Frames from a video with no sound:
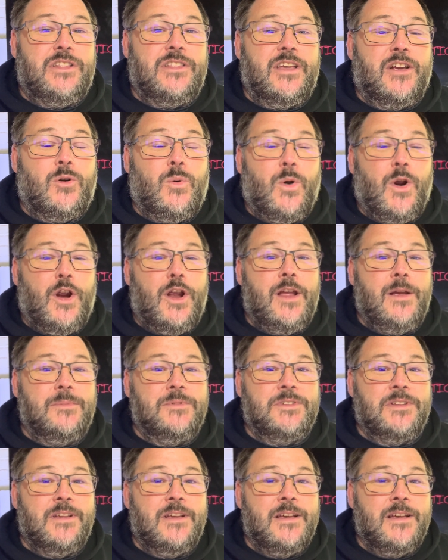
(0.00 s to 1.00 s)
in the
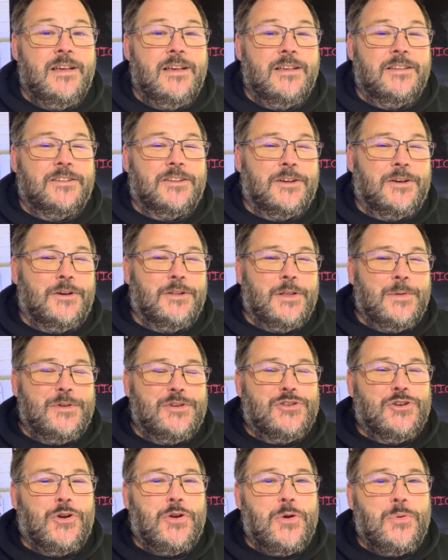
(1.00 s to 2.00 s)
aquariums. So let me
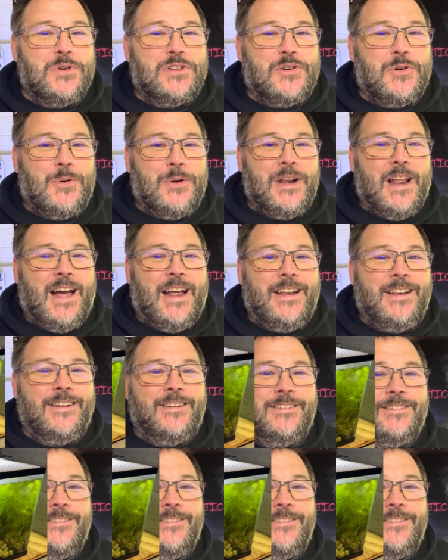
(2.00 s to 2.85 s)
show you what's going on.